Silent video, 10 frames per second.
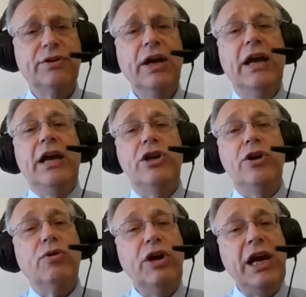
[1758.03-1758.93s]
You
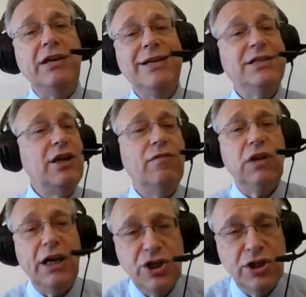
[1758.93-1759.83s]
create
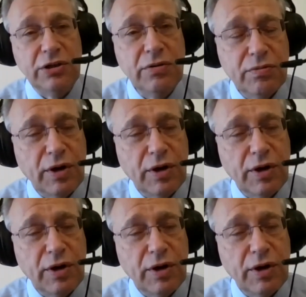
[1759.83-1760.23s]
disinflation rather